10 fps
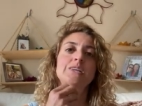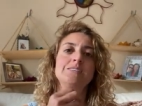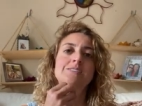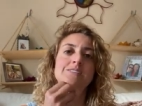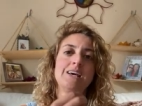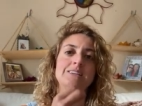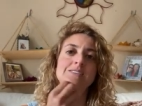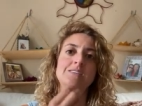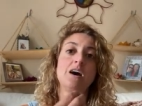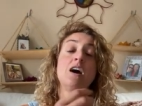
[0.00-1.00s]
this
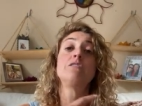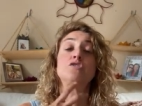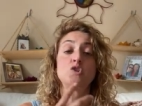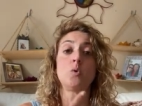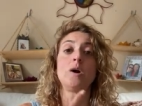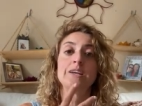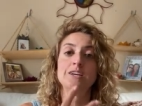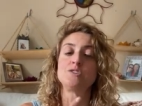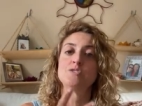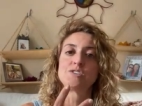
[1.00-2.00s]
sense of joy
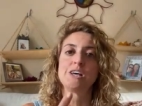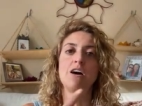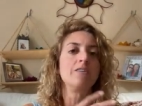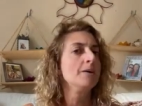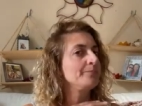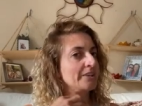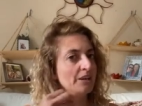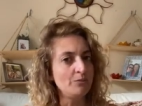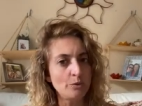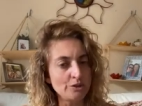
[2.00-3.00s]
in yourself,
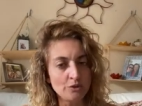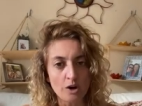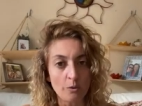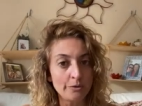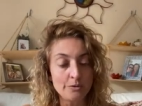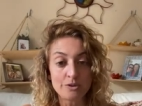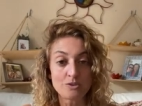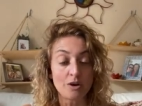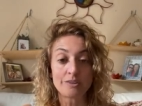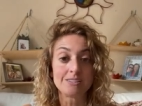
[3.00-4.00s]
even when you're going through the
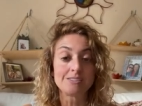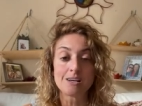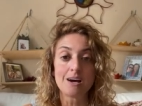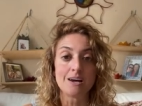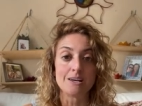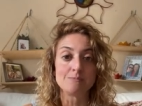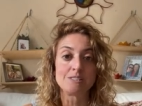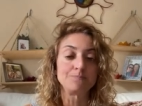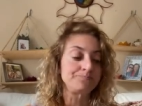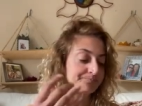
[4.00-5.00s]
darkest
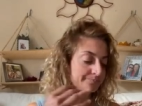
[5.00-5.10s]
times.